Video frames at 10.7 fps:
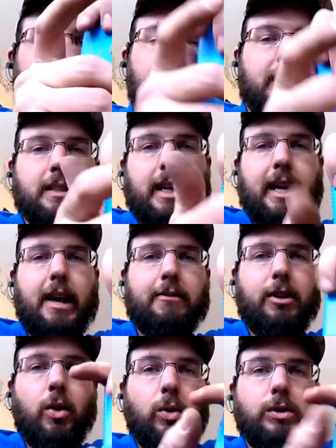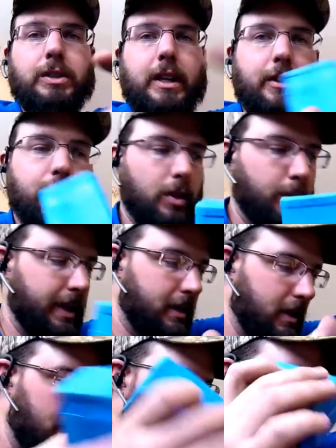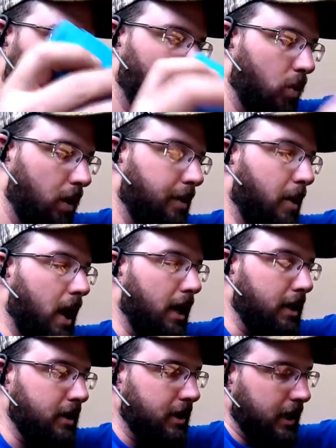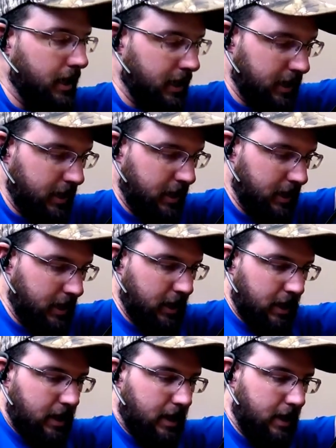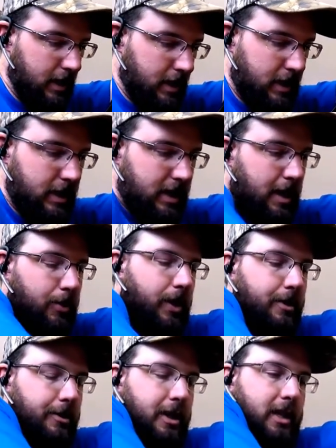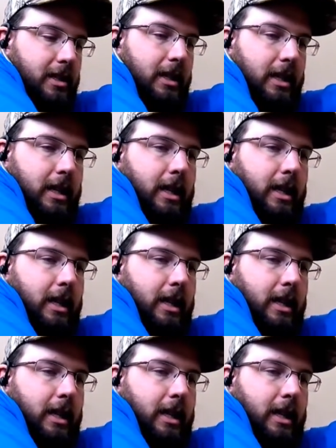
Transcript: This is like having a whole set of drill bits in one box. Ah, a couple other things.